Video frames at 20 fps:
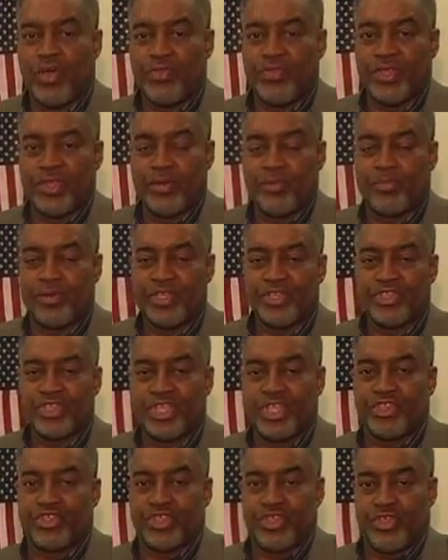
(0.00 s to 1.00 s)
the
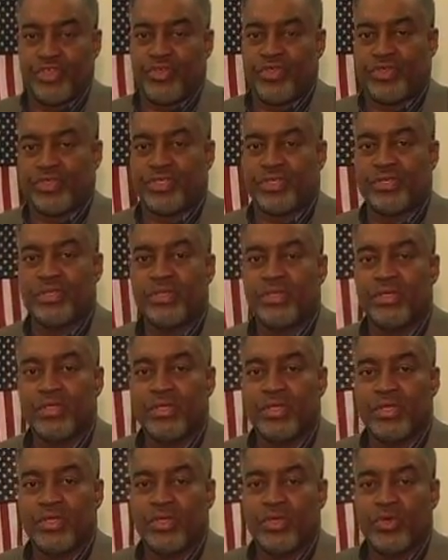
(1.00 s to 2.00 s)
petitioners
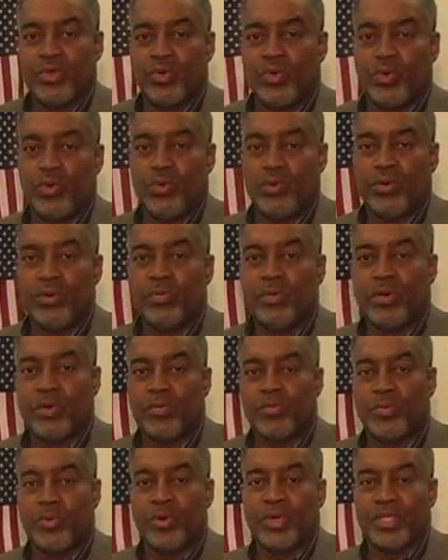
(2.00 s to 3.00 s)
who
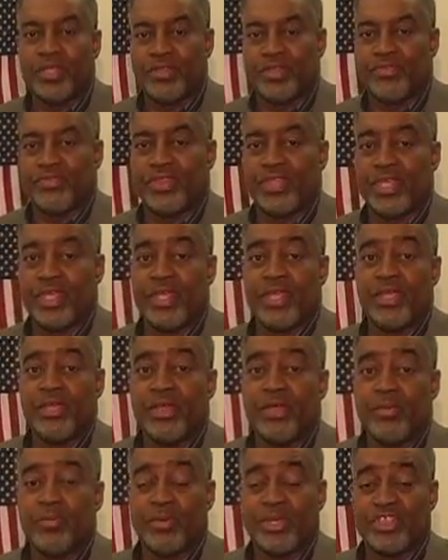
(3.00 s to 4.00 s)
put the
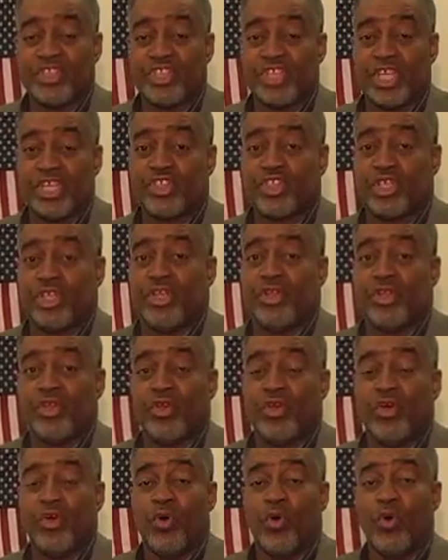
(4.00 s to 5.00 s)
petition
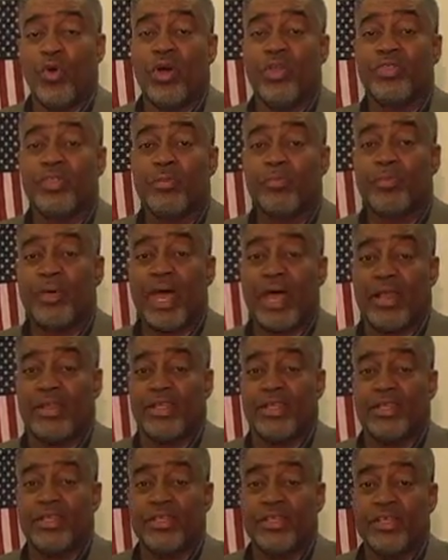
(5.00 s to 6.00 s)
on the
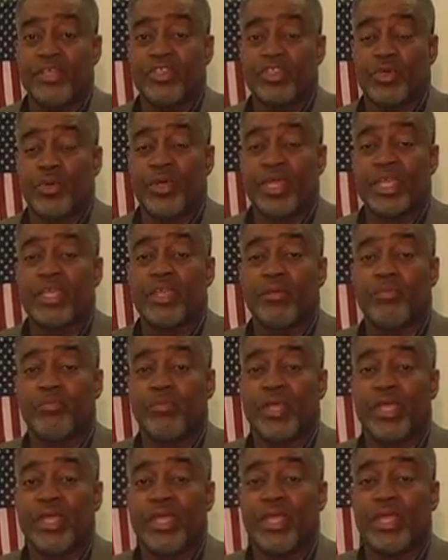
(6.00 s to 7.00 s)
ballot so it can
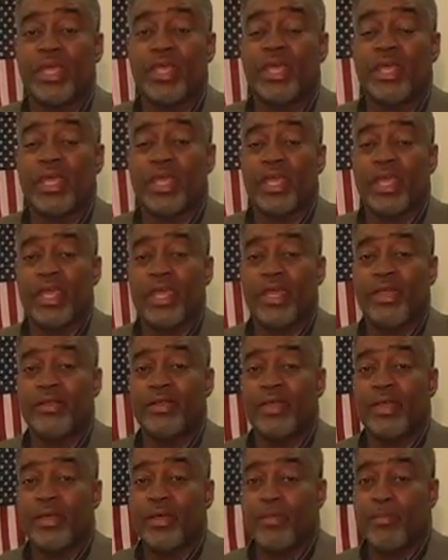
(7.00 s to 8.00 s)
be
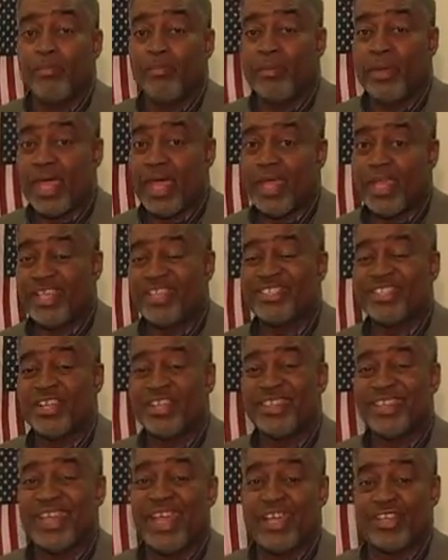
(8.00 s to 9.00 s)
in May's
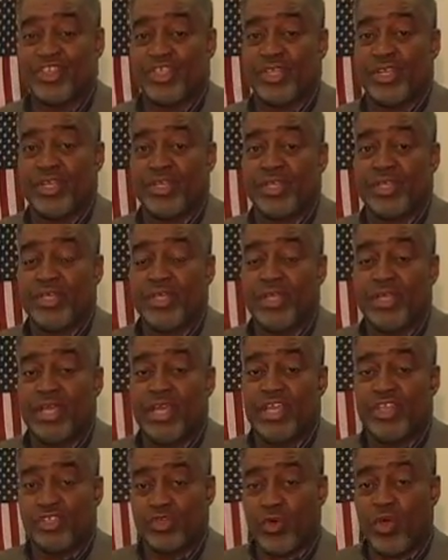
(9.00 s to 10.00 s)
election.
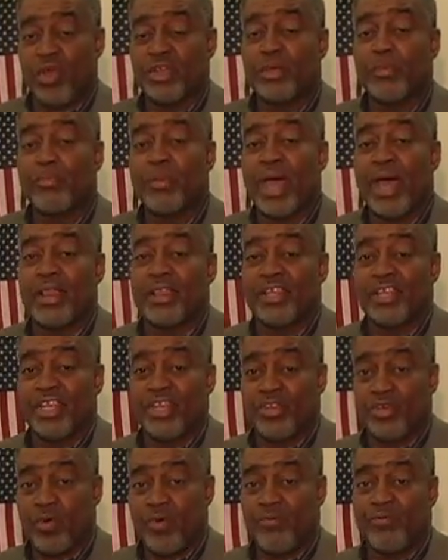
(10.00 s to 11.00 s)
It's on the ballot
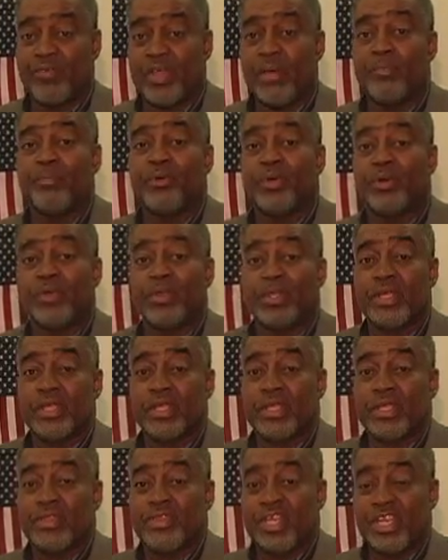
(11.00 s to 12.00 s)
in November.
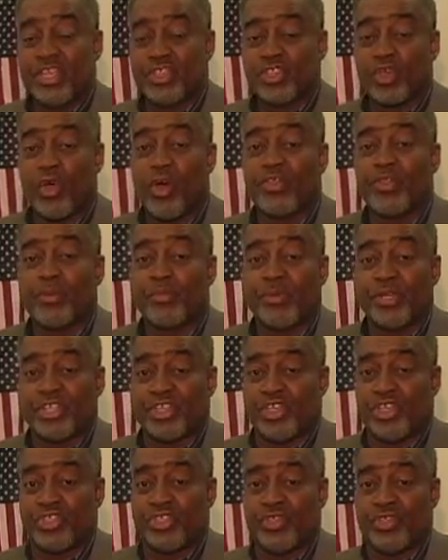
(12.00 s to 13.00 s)
These are the
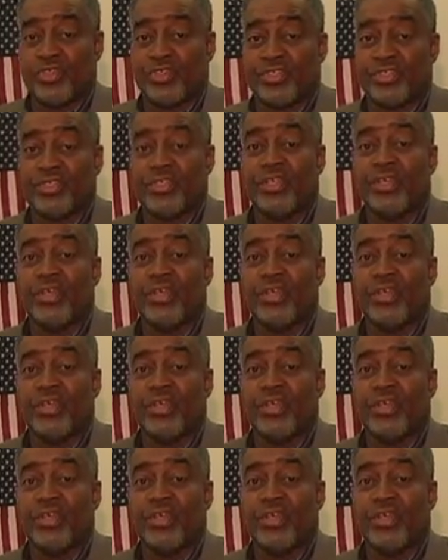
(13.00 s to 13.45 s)
petitioners: